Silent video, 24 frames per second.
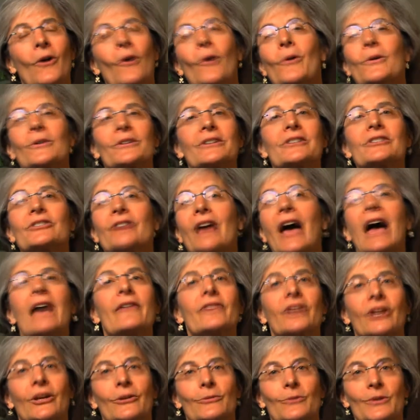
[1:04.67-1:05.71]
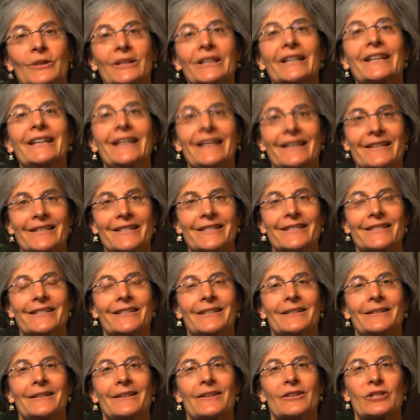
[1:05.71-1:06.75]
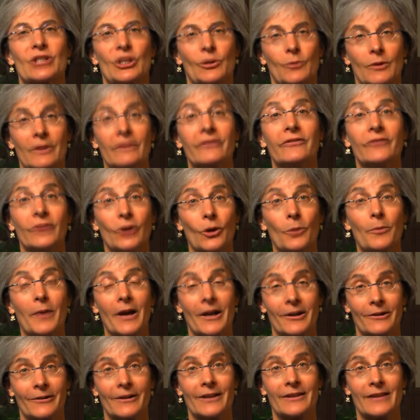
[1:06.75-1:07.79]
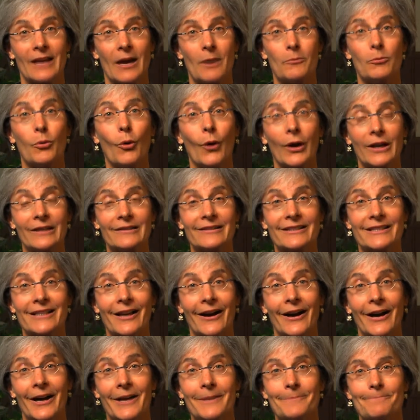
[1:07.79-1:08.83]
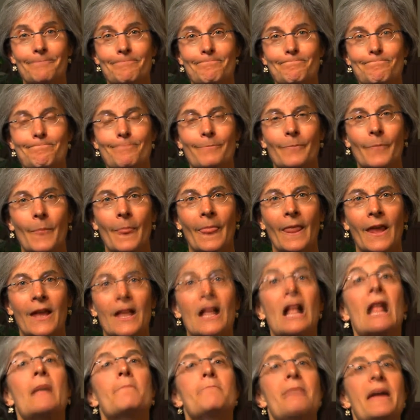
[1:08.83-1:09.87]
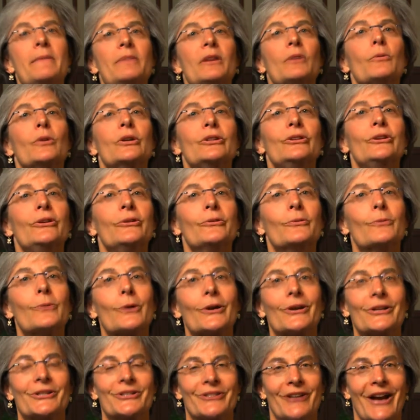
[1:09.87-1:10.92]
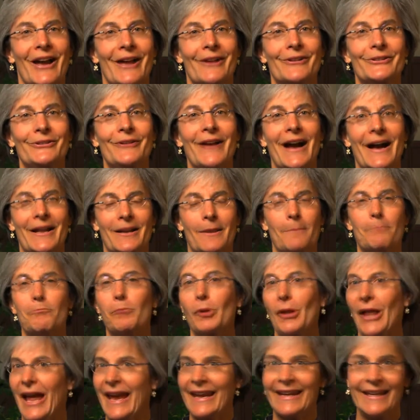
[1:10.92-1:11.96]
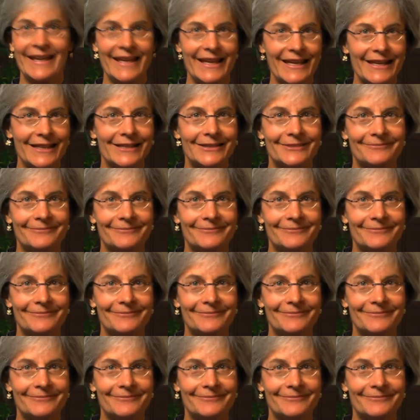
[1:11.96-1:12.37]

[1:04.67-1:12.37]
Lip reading: or at least having it released so that we feel better at that point in time. Maybe when you were a child you had a blankie.